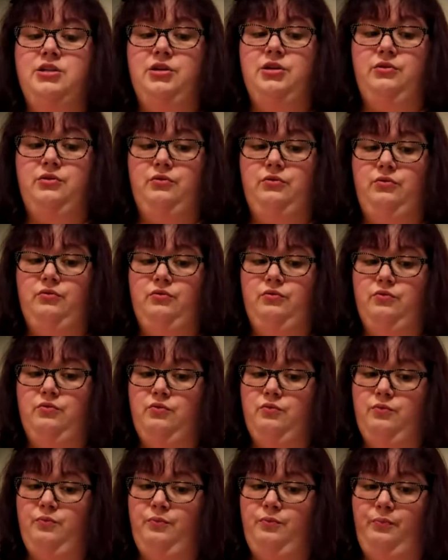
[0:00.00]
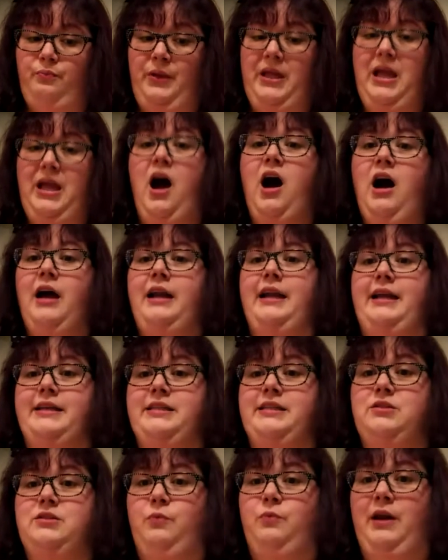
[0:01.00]
to be
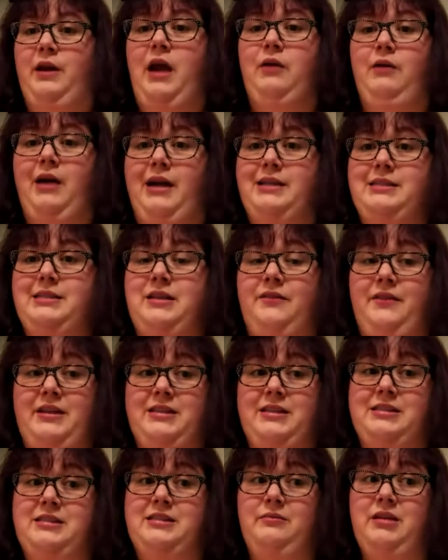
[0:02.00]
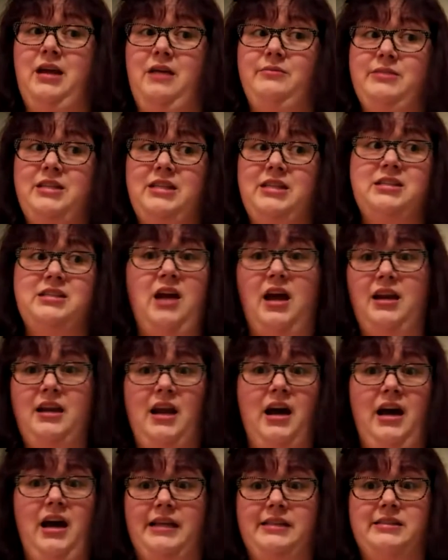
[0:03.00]
honest when I write stuff, and sometimes it's not
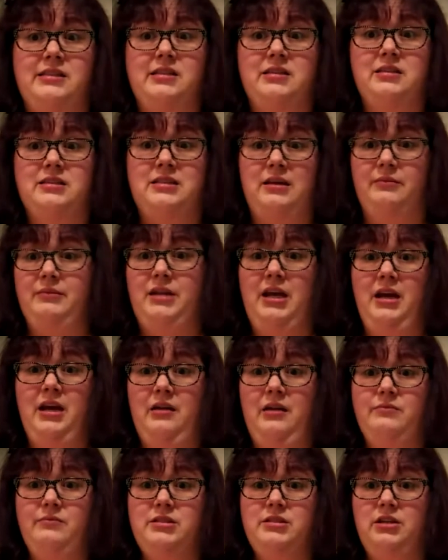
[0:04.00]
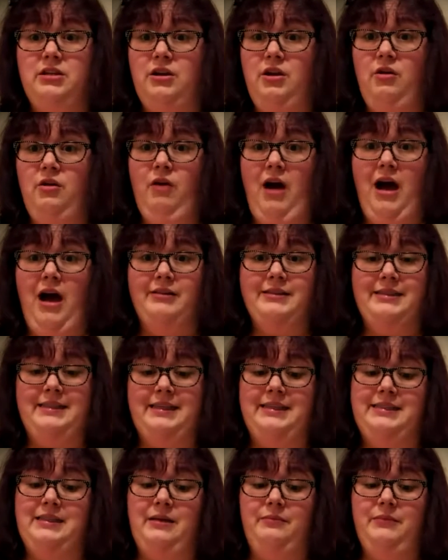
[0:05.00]
nice. Sometimes, you know, I'll
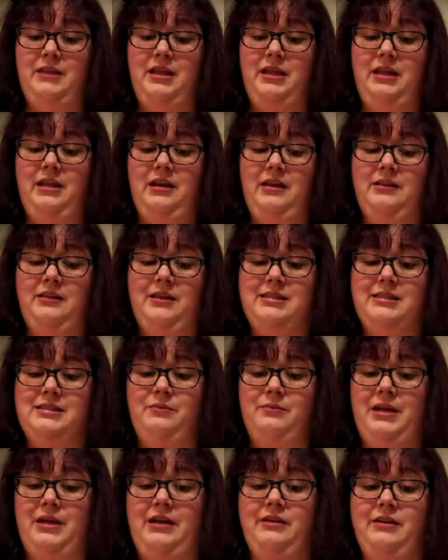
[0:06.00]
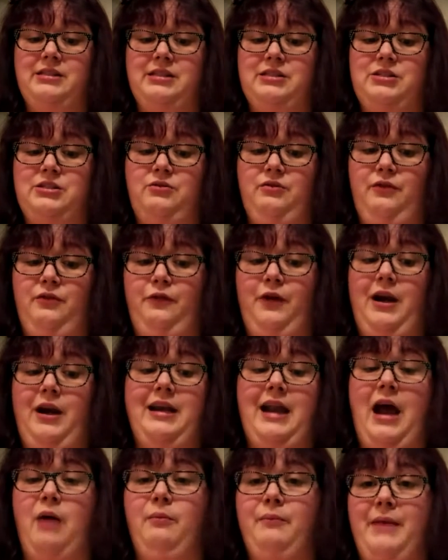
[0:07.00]
see something that somebody else is too afraid,
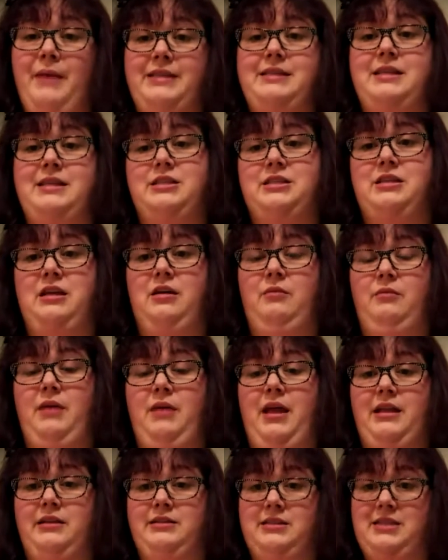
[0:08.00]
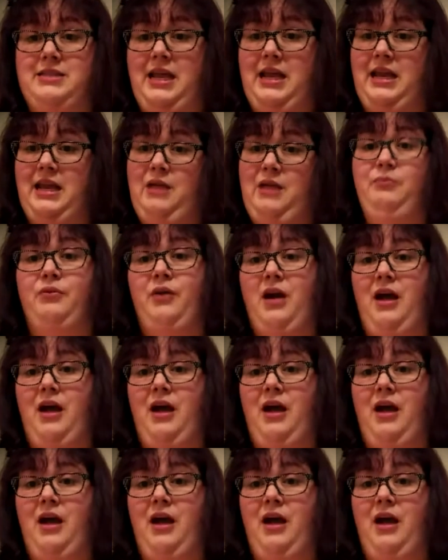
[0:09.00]
and I'll message them and say it in